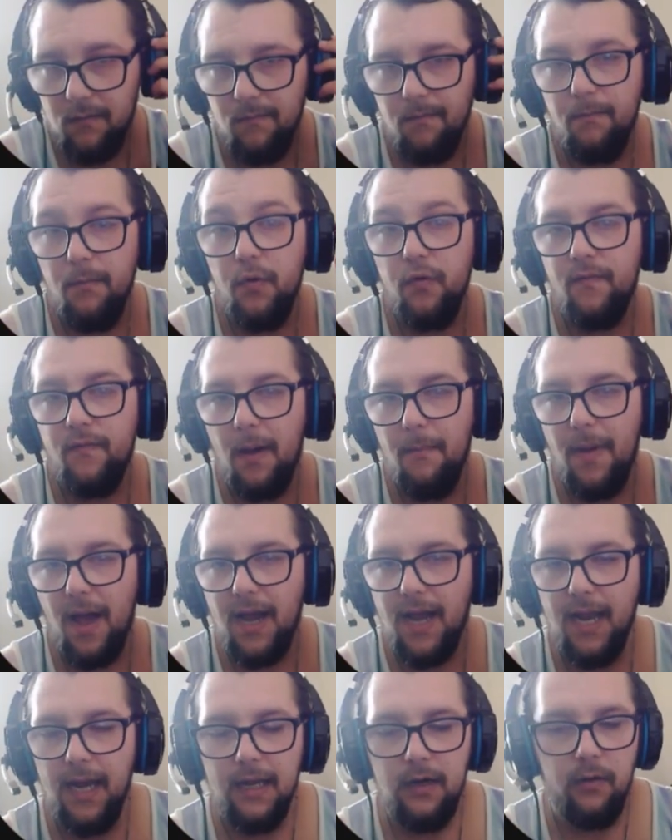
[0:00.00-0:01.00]
move that
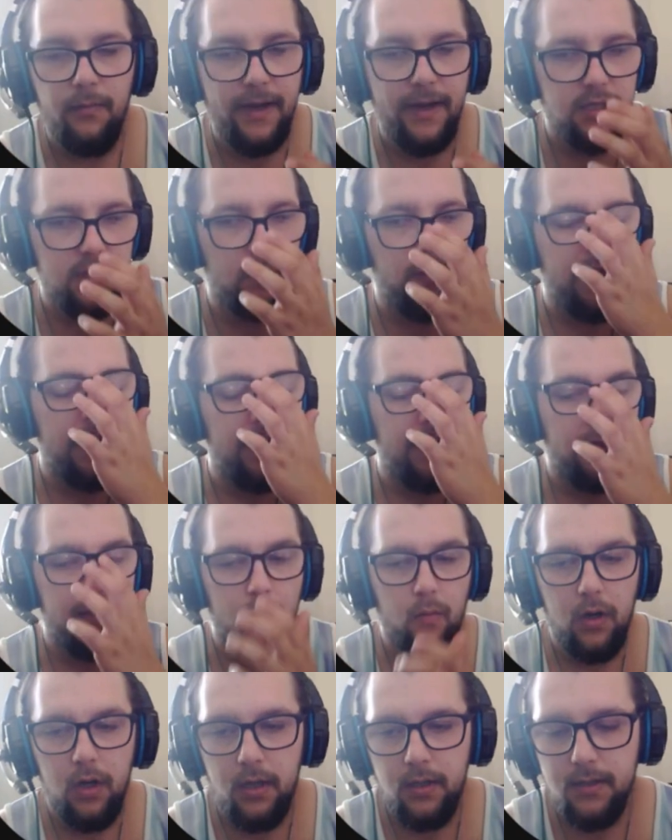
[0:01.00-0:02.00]
back a little bit so we can hear the
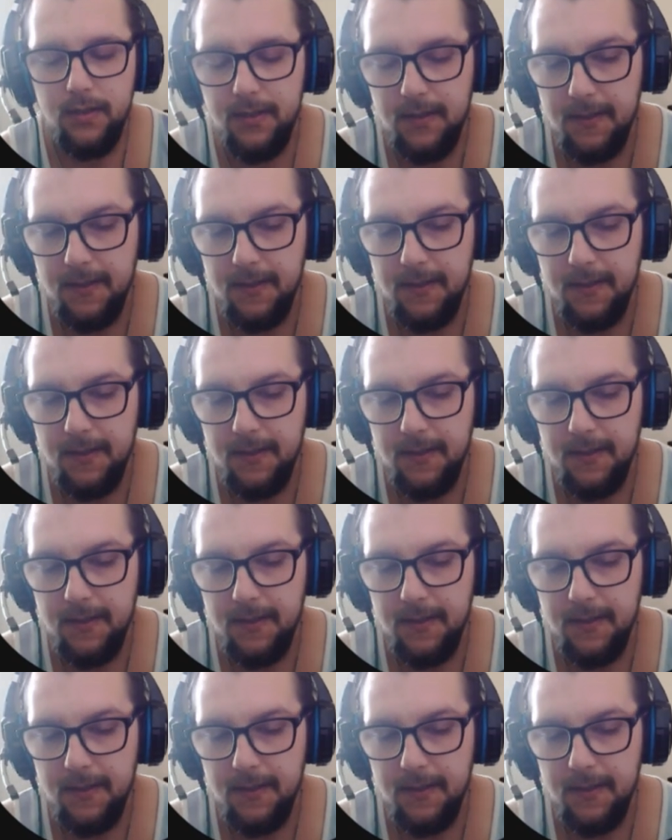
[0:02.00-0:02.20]
words.